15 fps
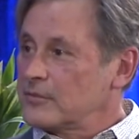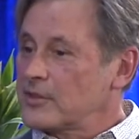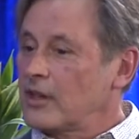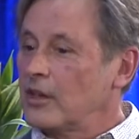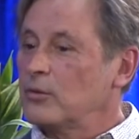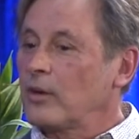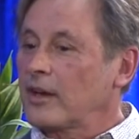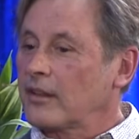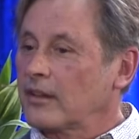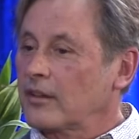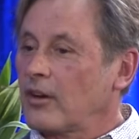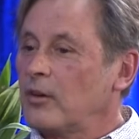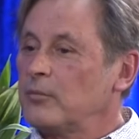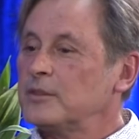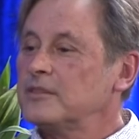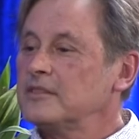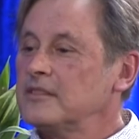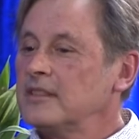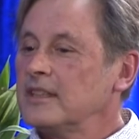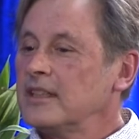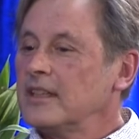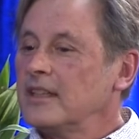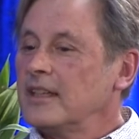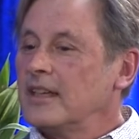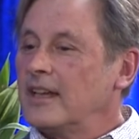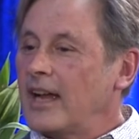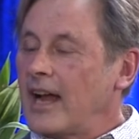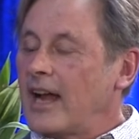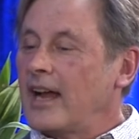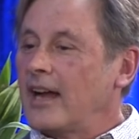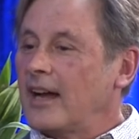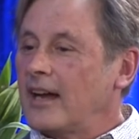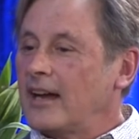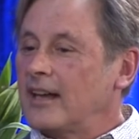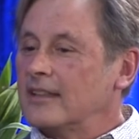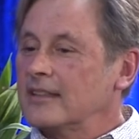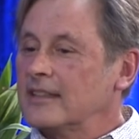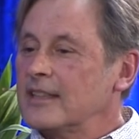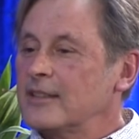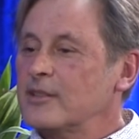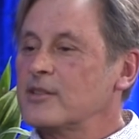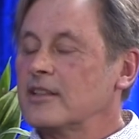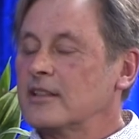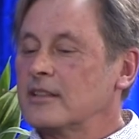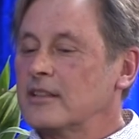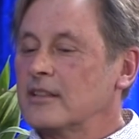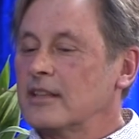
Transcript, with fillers: So, one of the common uh, things that,